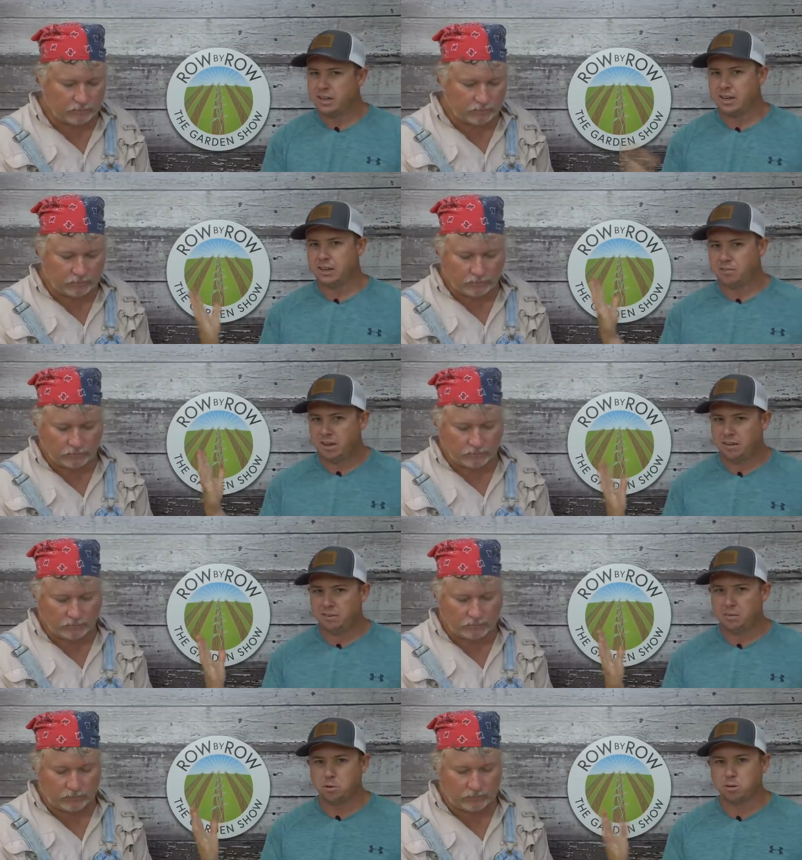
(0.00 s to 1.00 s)
Speaker 1: And if you have
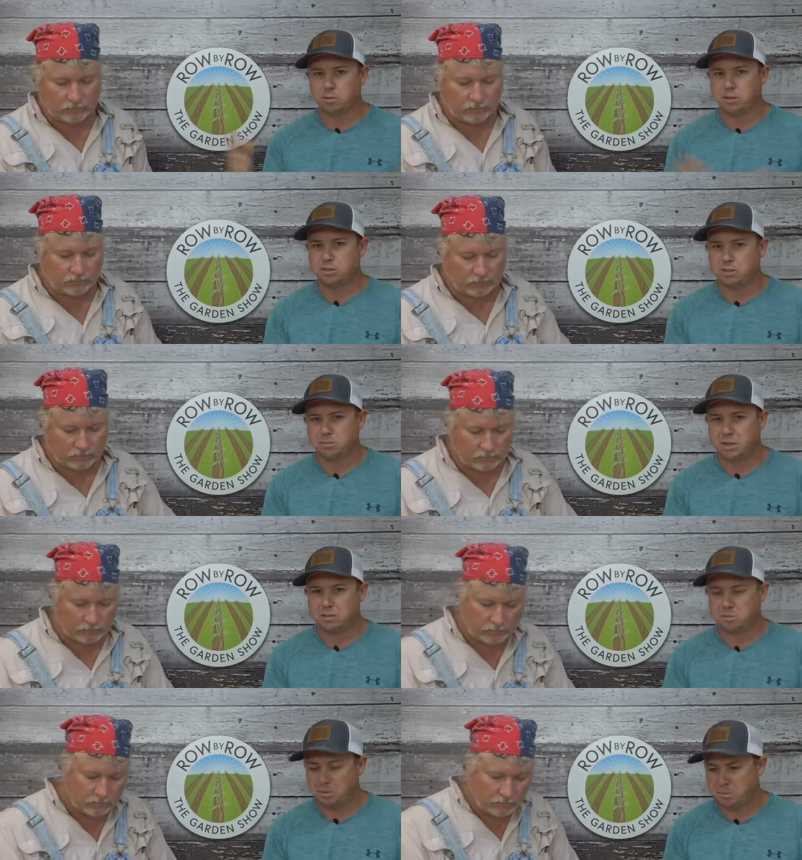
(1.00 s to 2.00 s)
any more questions about
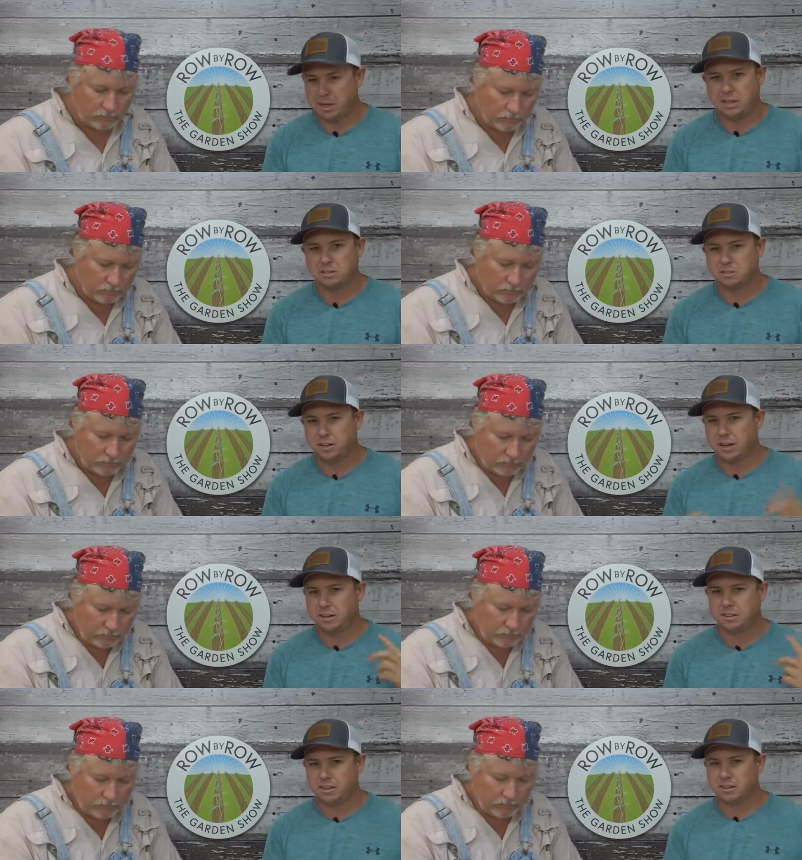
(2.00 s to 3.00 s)
sweet potatoes or
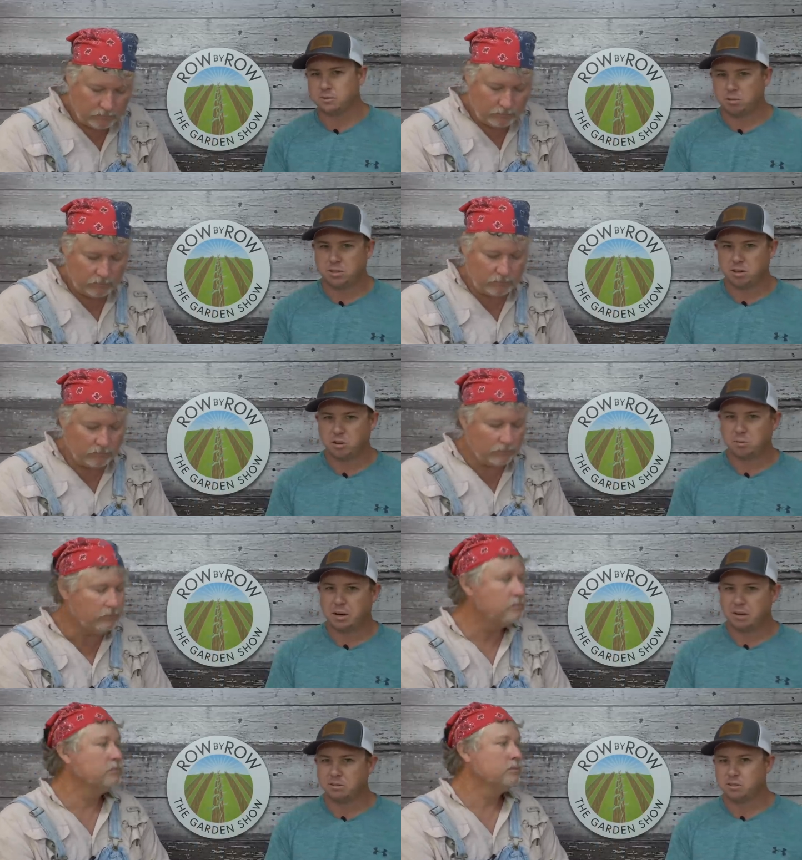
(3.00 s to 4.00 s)
anything else we talked
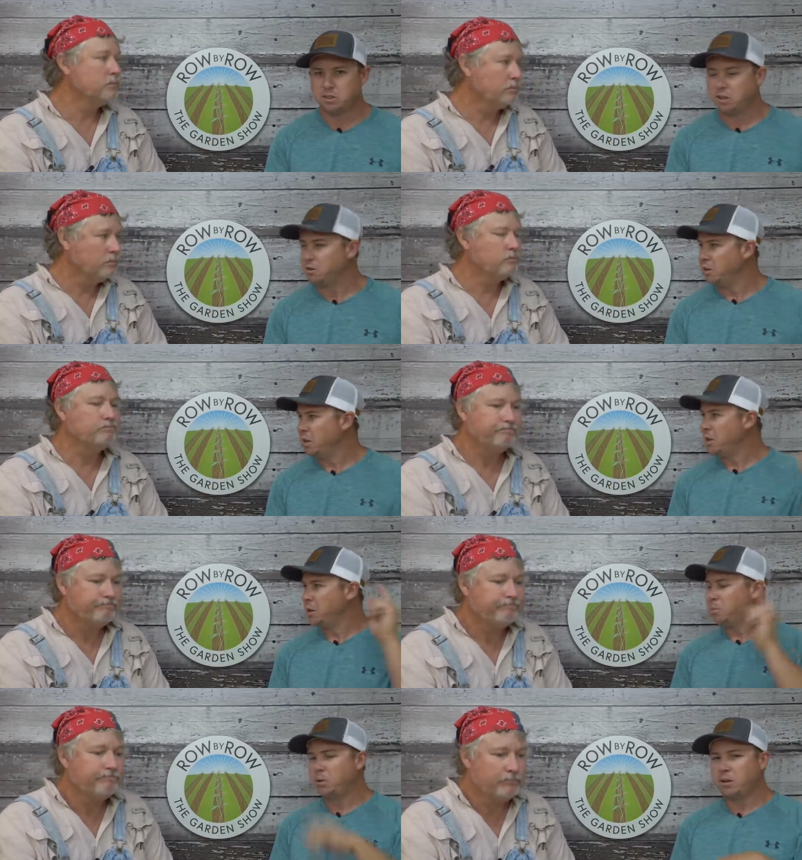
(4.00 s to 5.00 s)
about on the show,
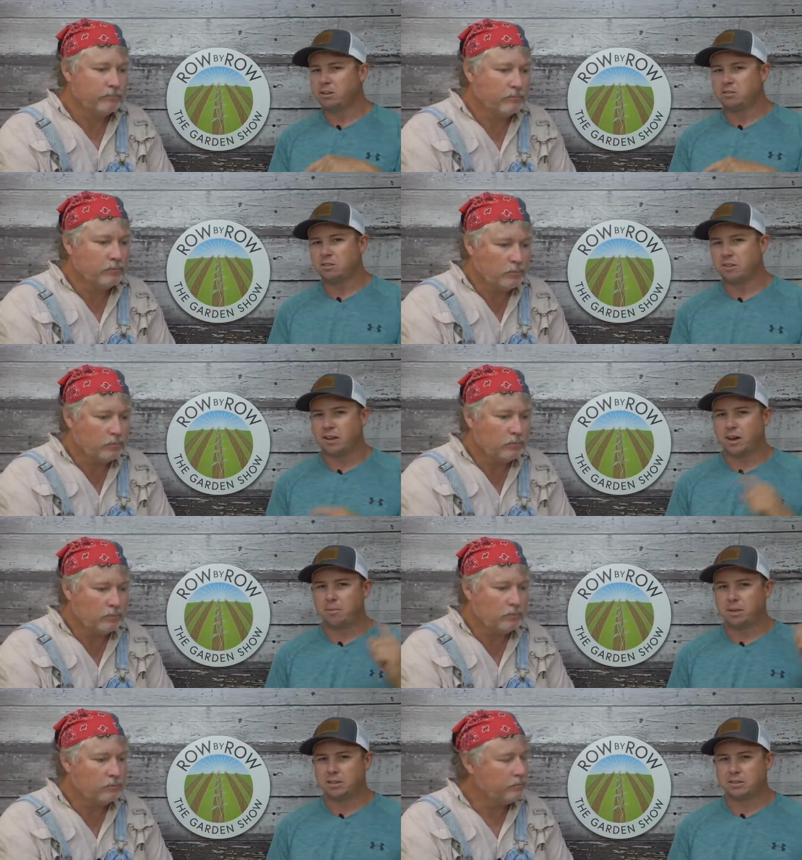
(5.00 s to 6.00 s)
put those in the
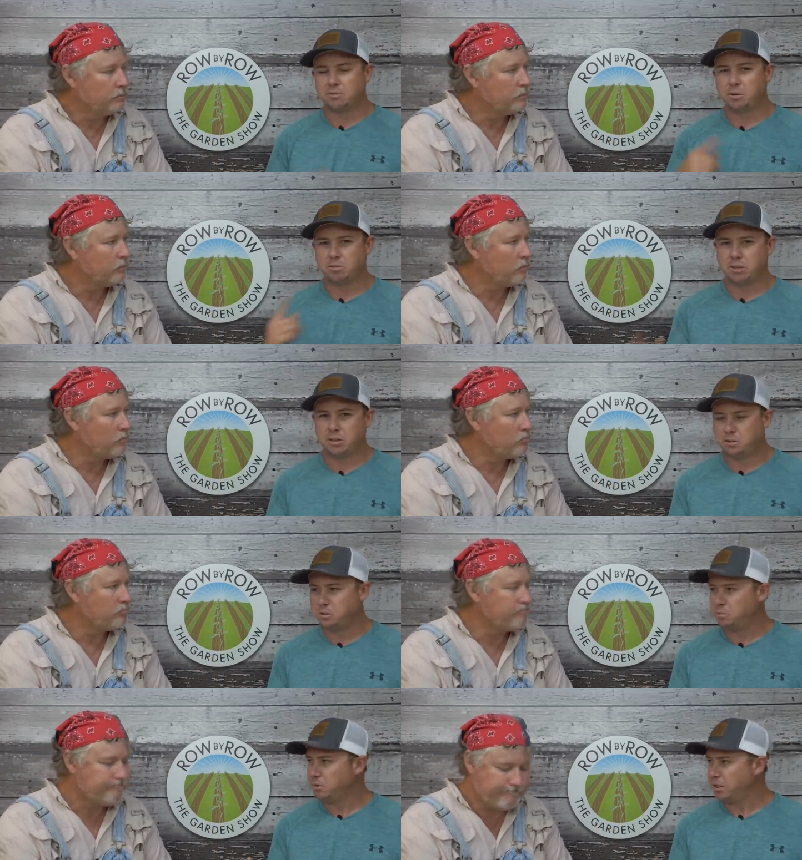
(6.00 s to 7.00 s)
comments and we will get
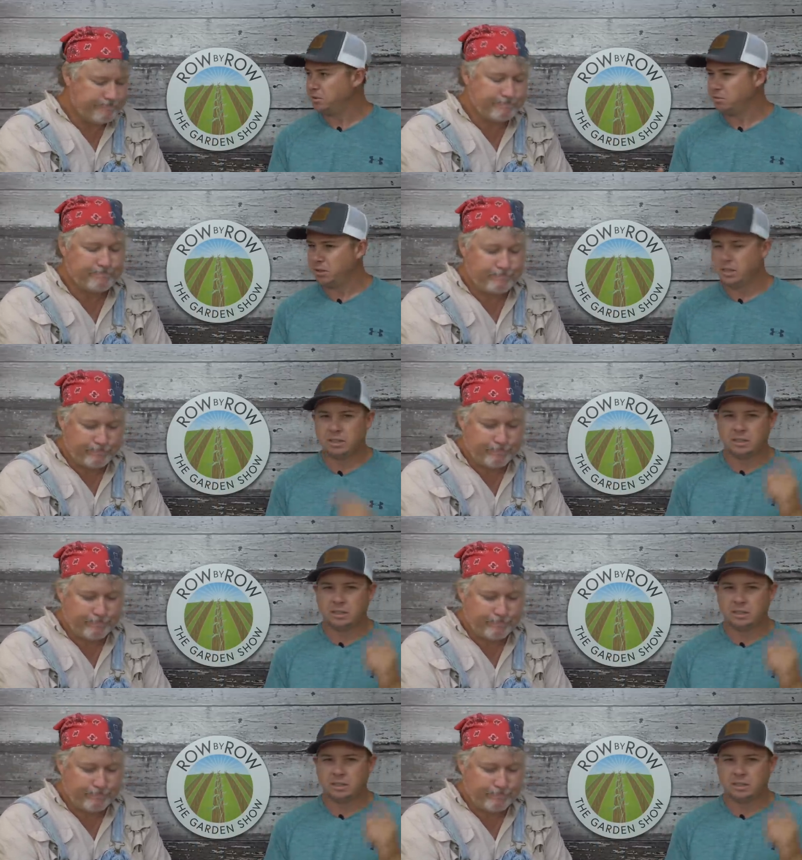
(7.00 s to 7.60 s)
to them next week.